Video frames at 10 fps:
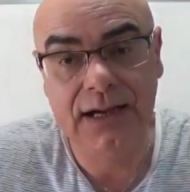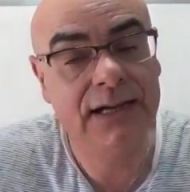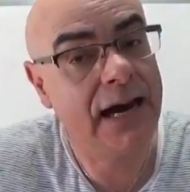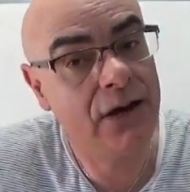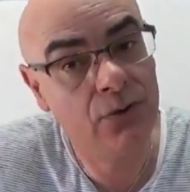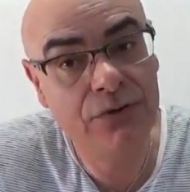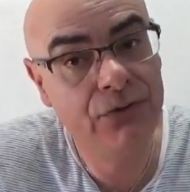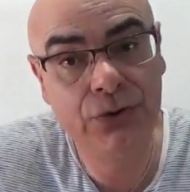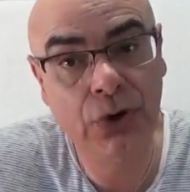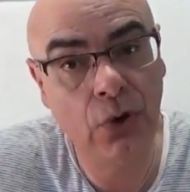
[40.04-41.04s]
And I don't know if
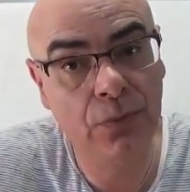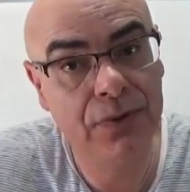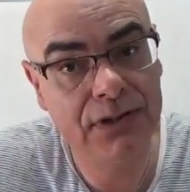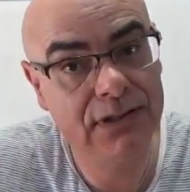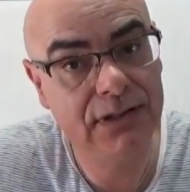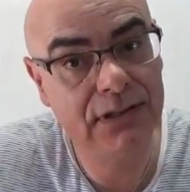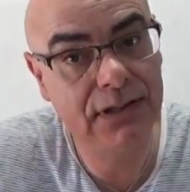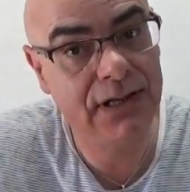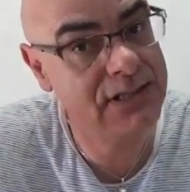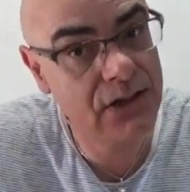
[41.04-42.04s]
you know, but
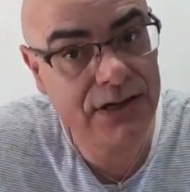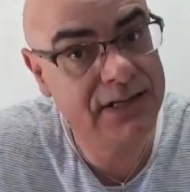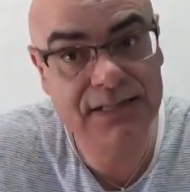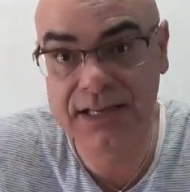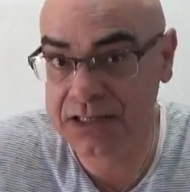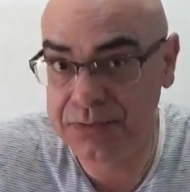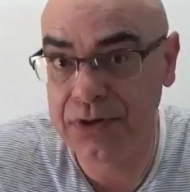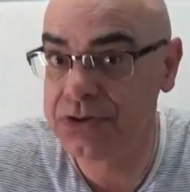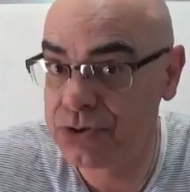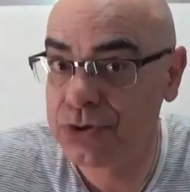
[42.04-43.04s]
it's not an easy
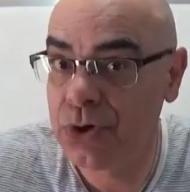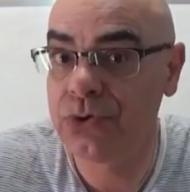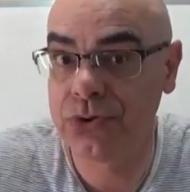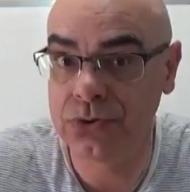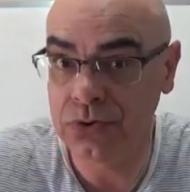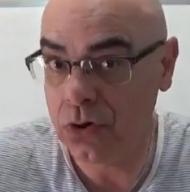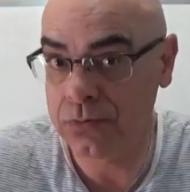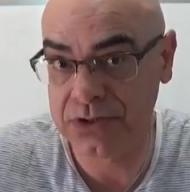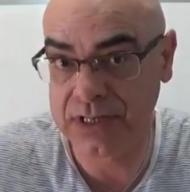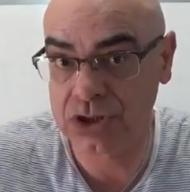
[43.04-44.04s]
experience to go through
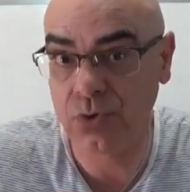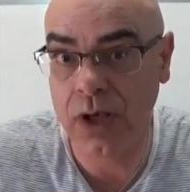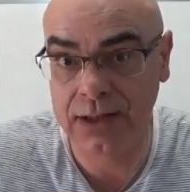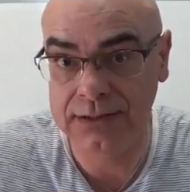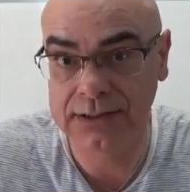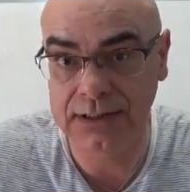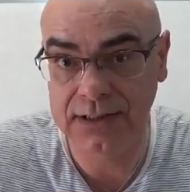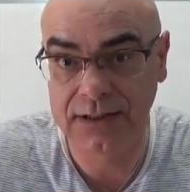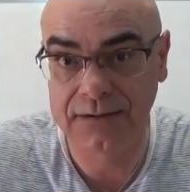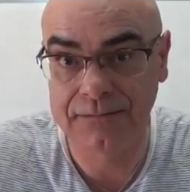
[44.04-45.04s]
homosexuality.
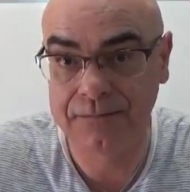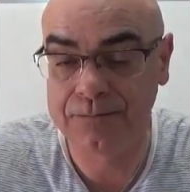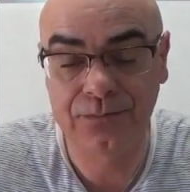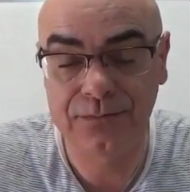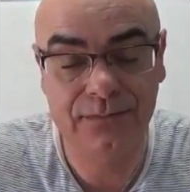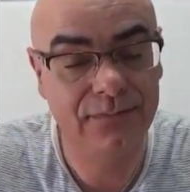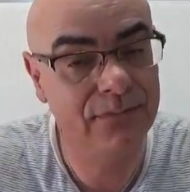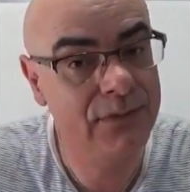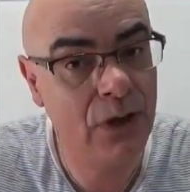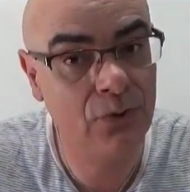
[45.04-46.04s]

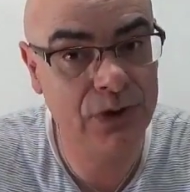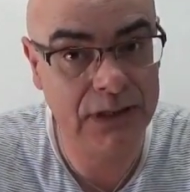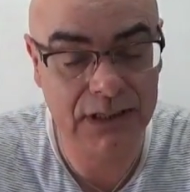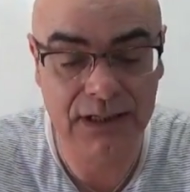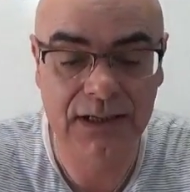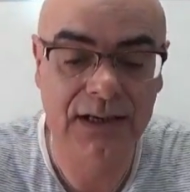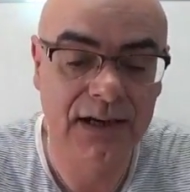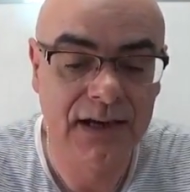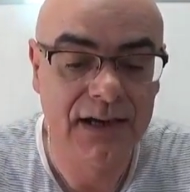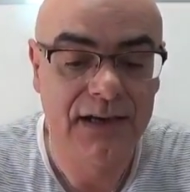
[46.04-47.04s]
Not really.
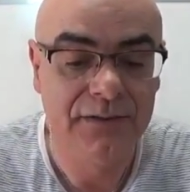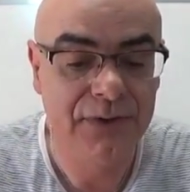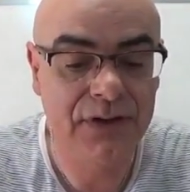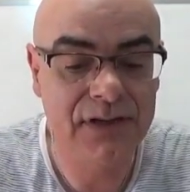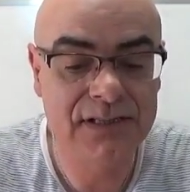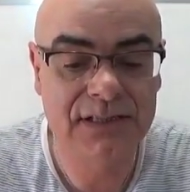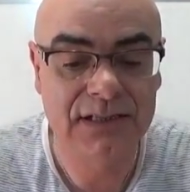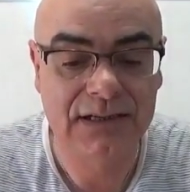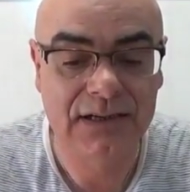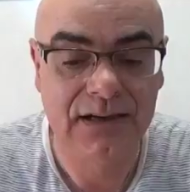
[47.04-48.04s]

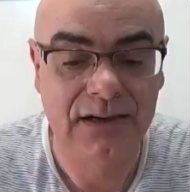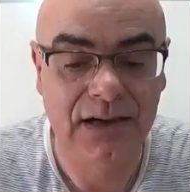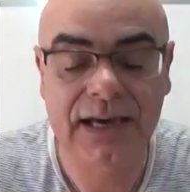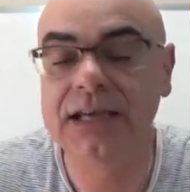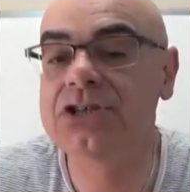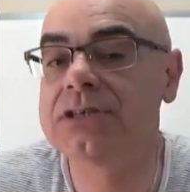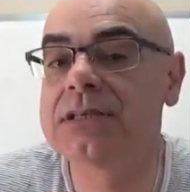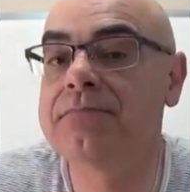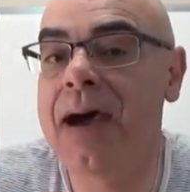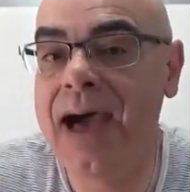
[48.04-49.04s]
Because I can just
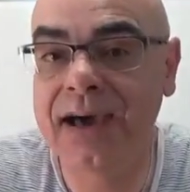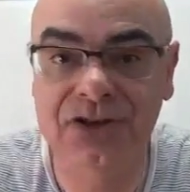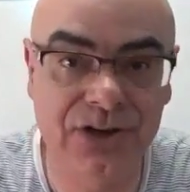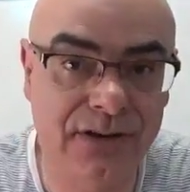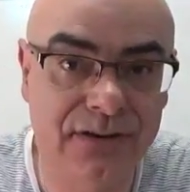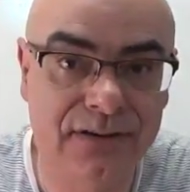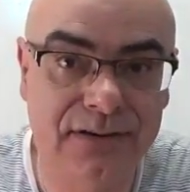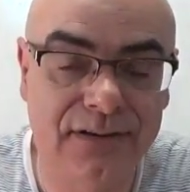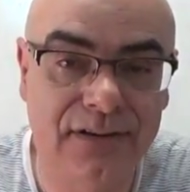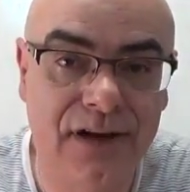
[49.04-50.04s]
imagine
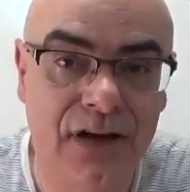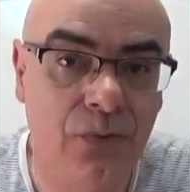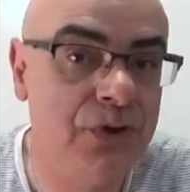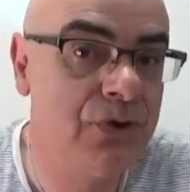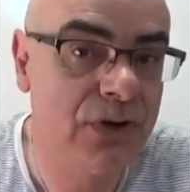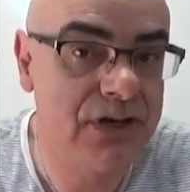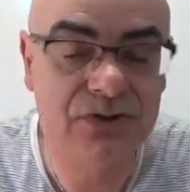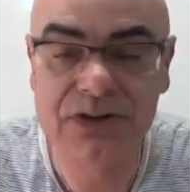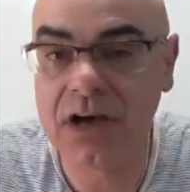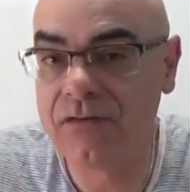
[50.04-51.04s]
when you look at
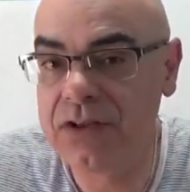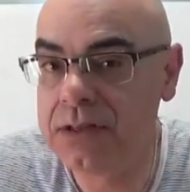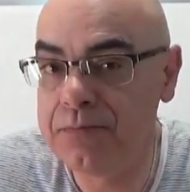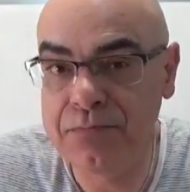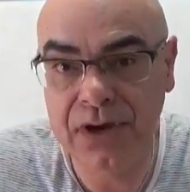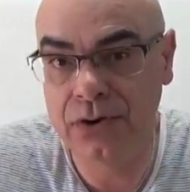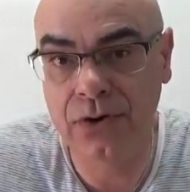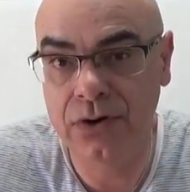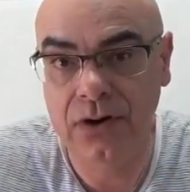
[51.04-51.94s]
yourself in the mirror